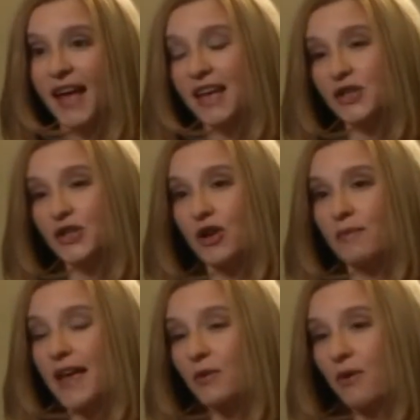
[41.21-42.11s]
And a term
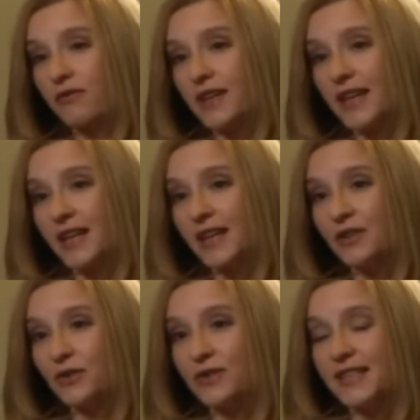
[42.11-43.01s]
that you often hear
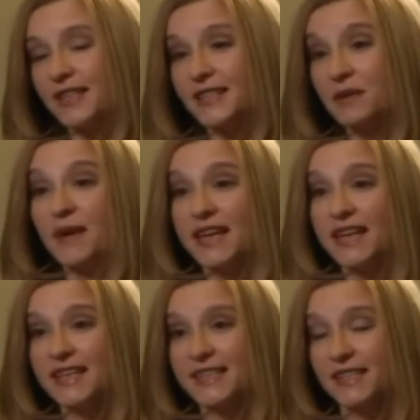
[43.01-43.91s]
used is the
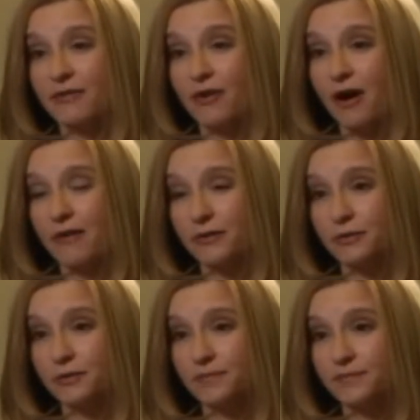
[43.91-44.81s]
median survival.